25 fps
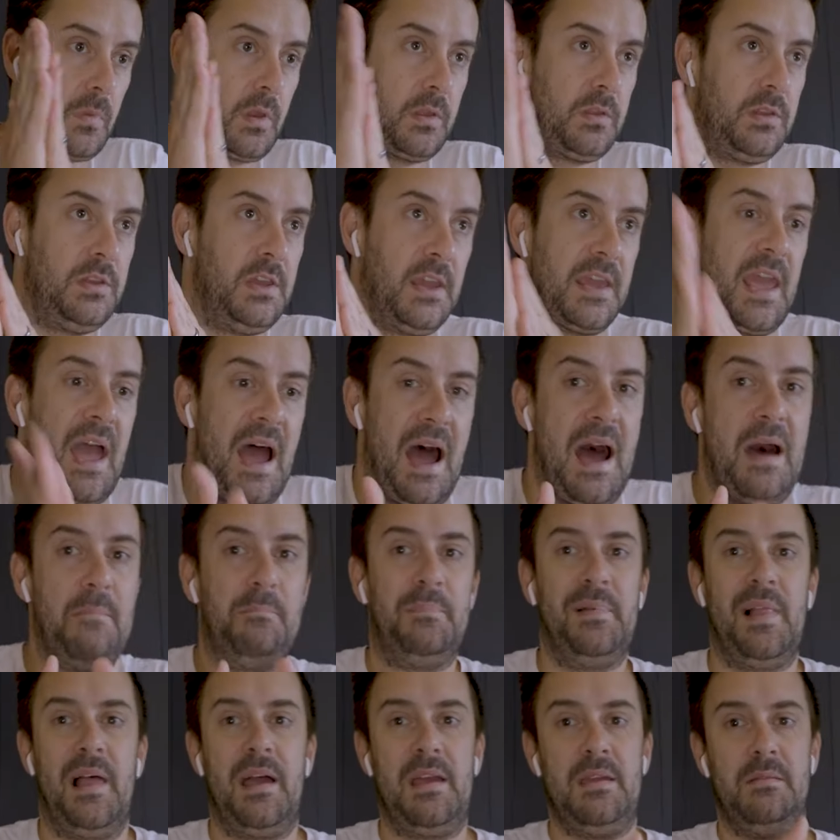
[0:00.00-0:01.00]
You can't
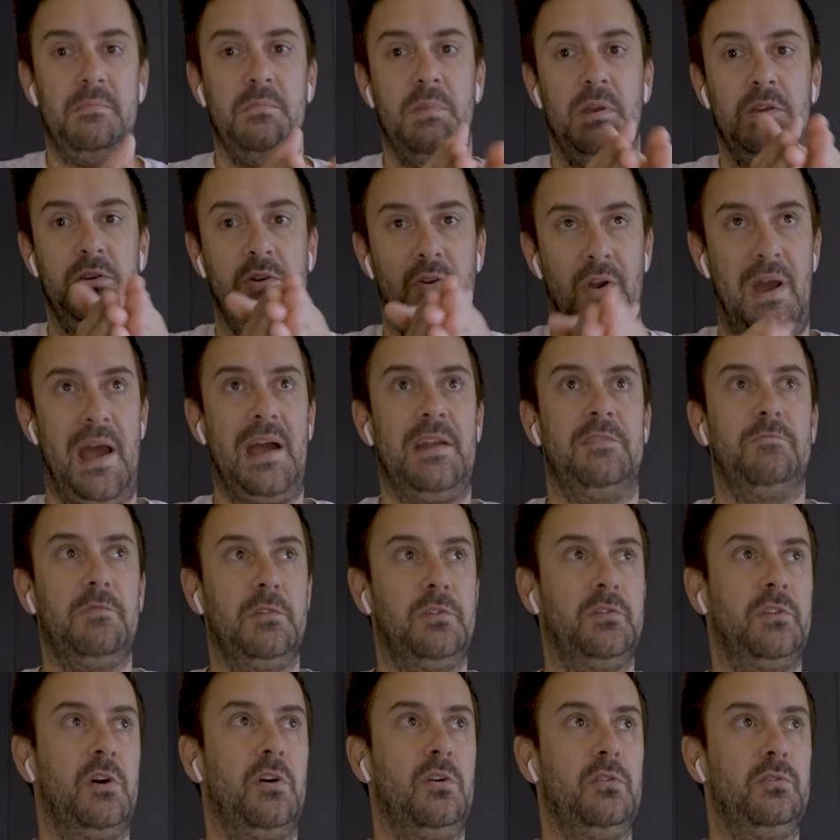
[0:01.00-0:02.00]
blame your ad
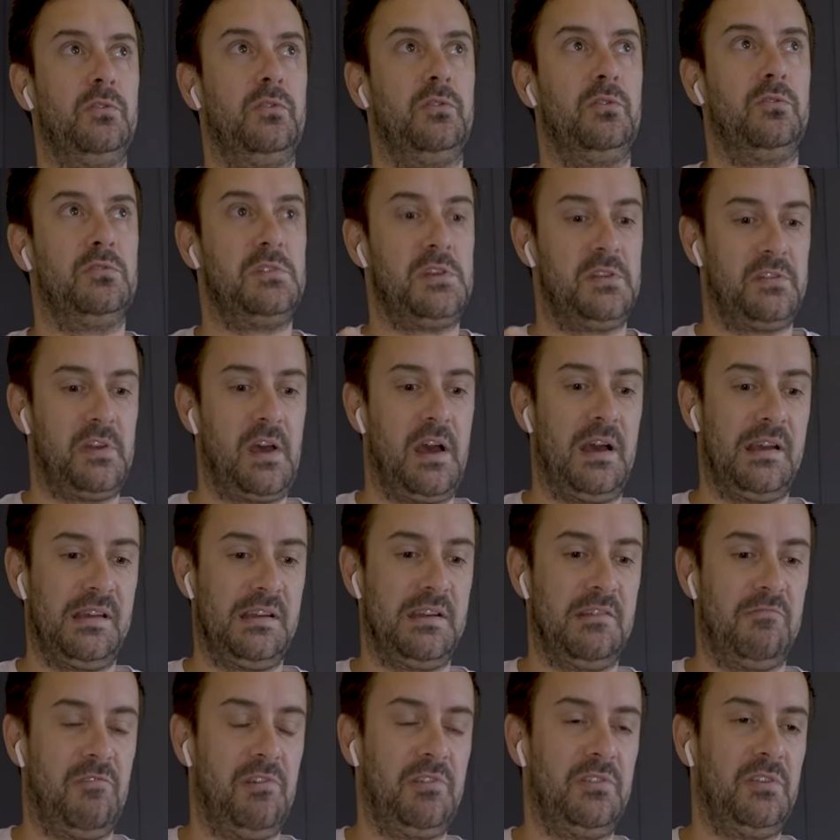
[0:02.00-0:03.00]
results or your
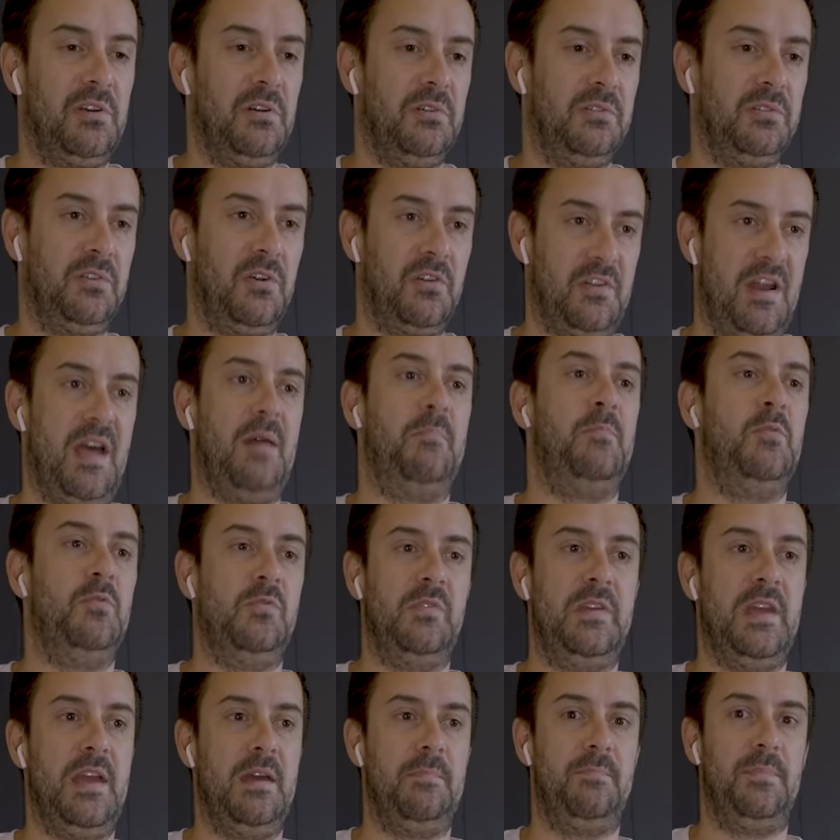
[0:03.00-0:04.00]
targeting results on Apple
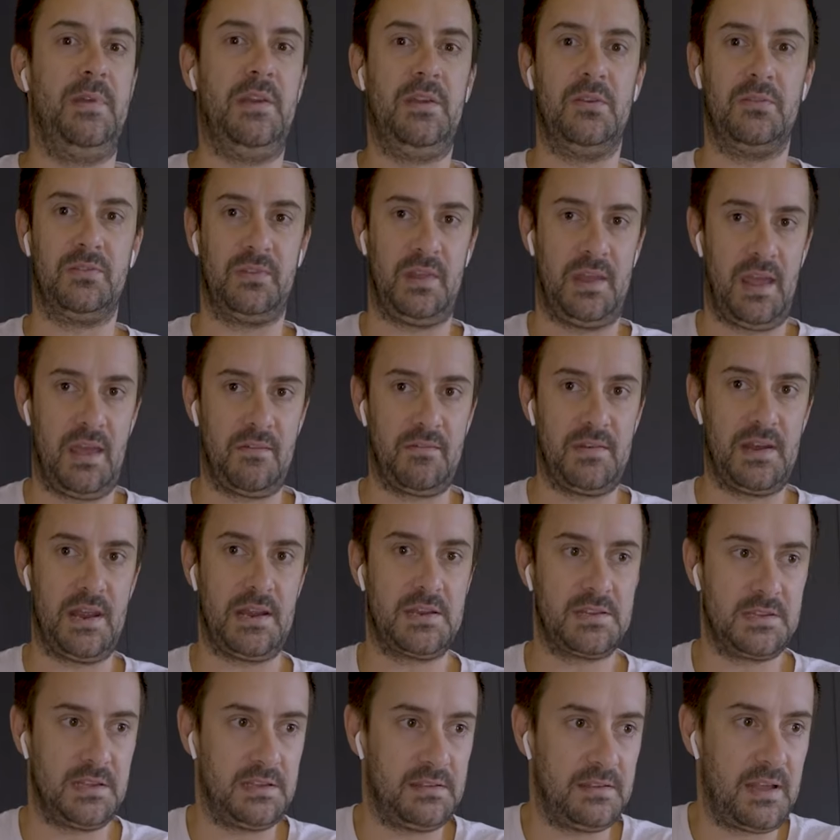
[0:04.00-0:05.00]
yet because they haven't
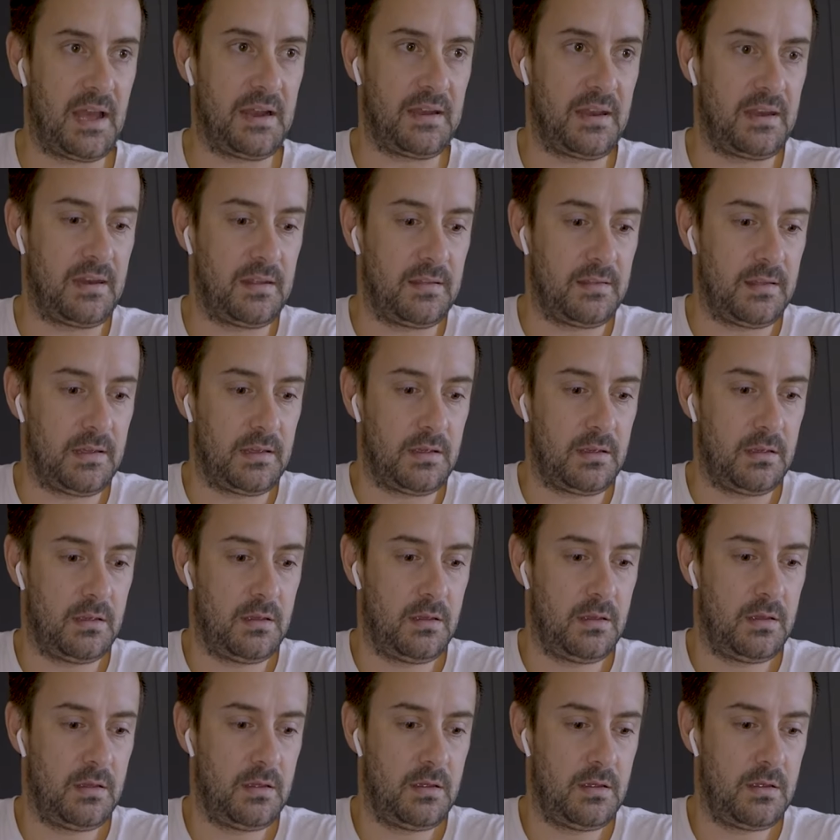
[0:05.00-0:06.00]
actually done anything.
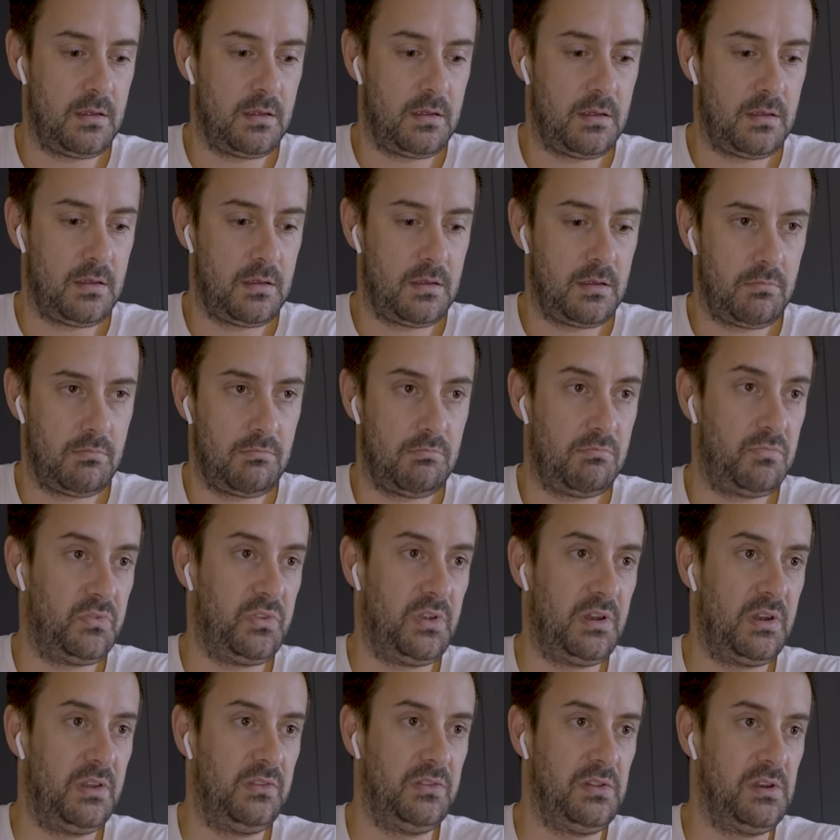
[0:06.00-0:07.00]
Is
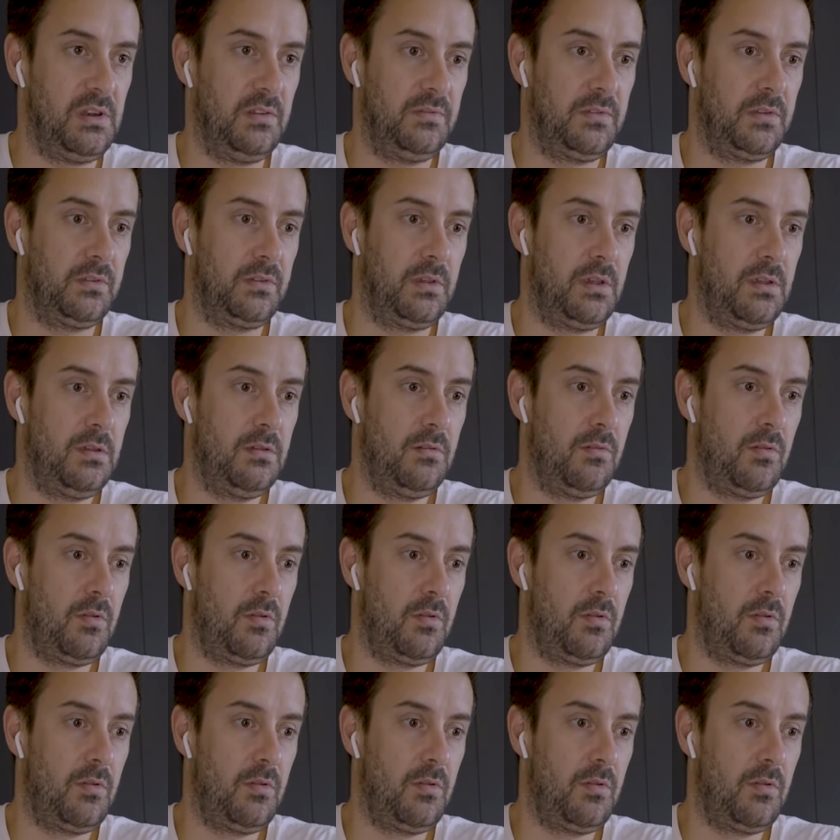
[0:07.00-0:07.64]
that easy enough to say?